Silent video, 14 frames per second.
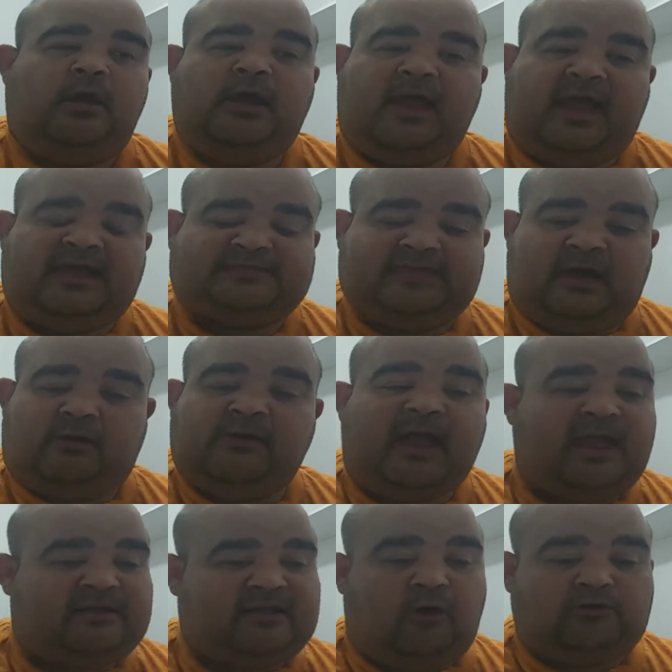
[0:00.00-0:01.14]
As now
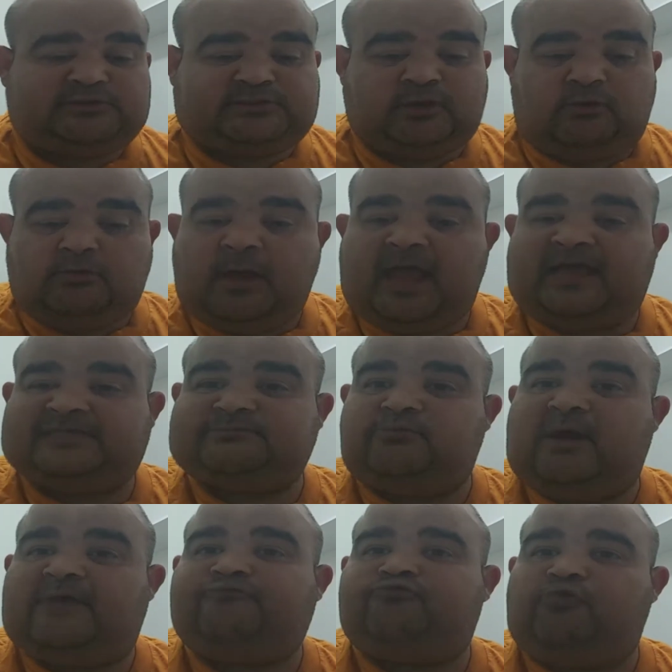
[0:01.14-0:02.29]
also has
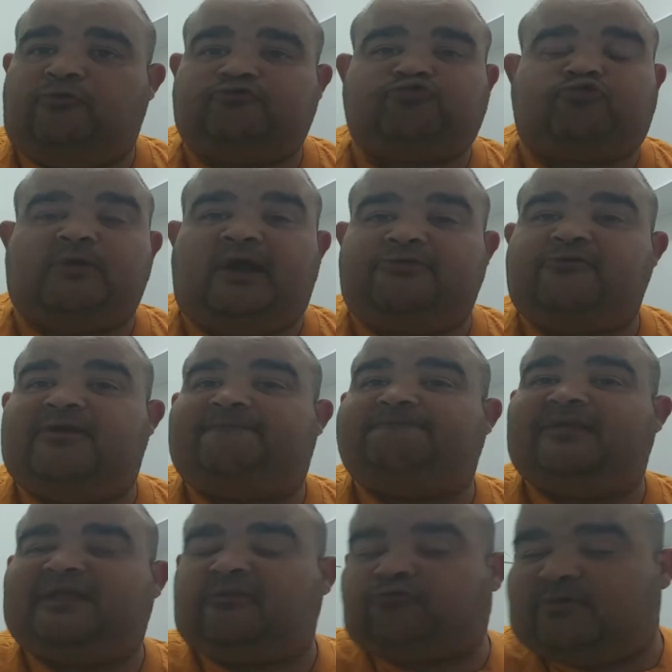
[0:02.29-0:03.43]
grossed
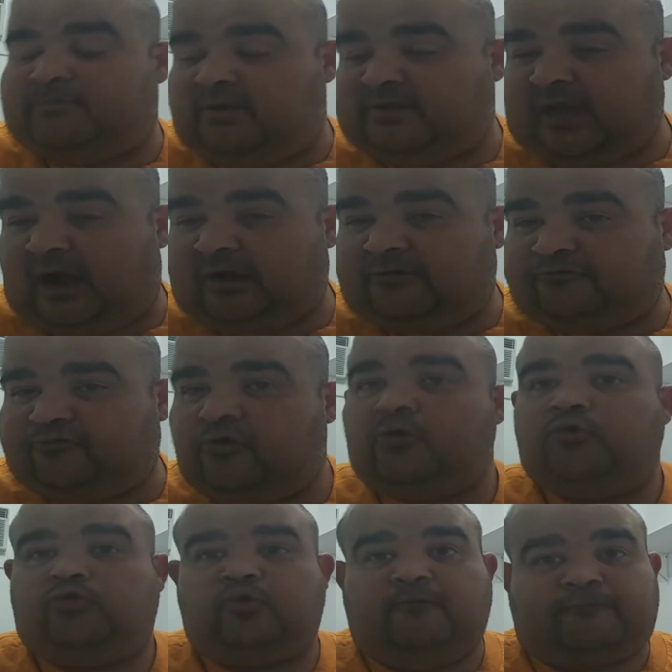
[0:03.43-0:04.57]
$353 million
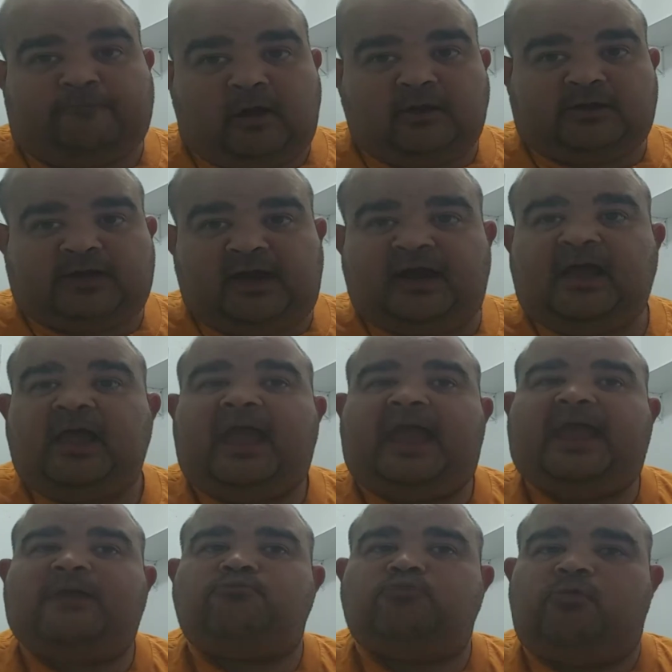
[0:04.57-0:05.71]
in North America
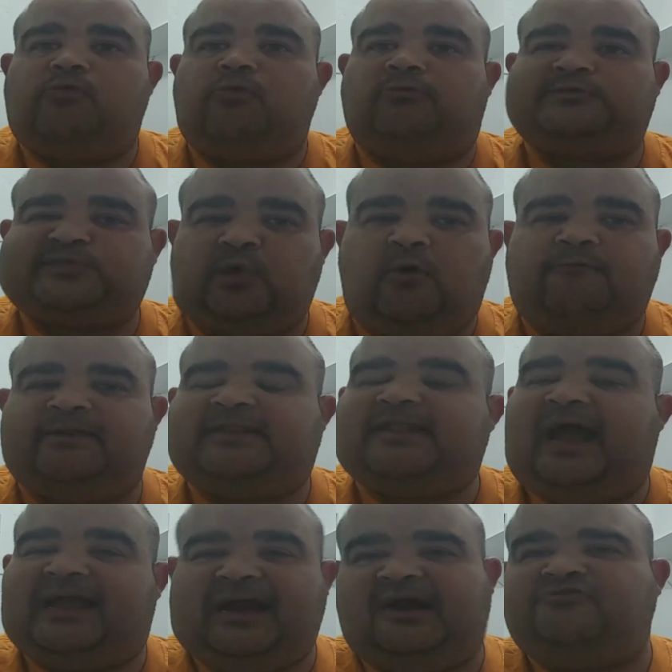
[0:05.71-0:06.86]
and will gross over
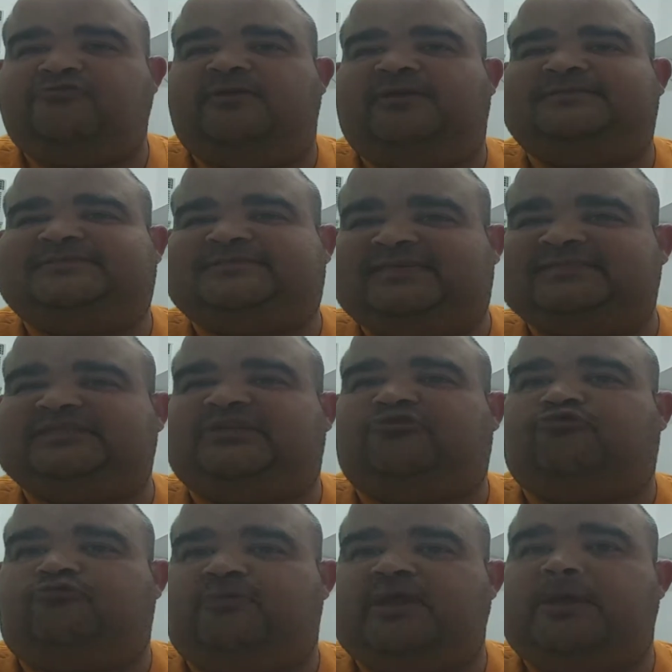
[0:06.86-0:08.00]

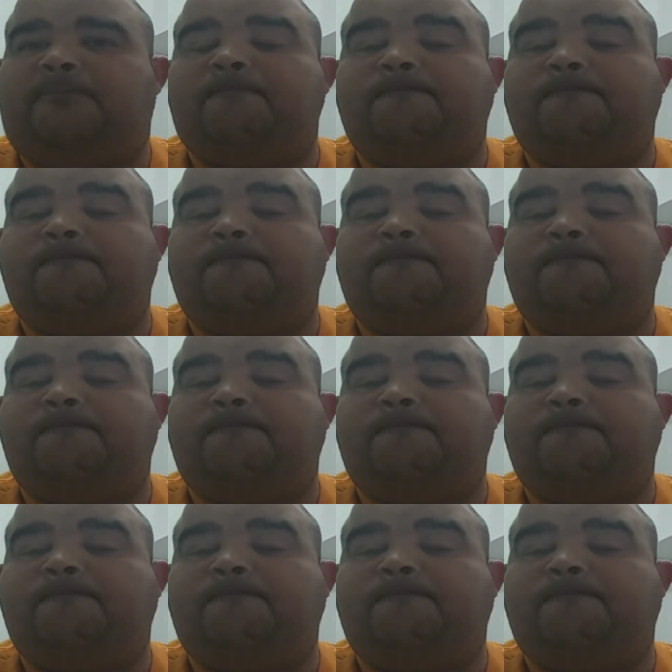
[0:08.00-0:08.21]
$963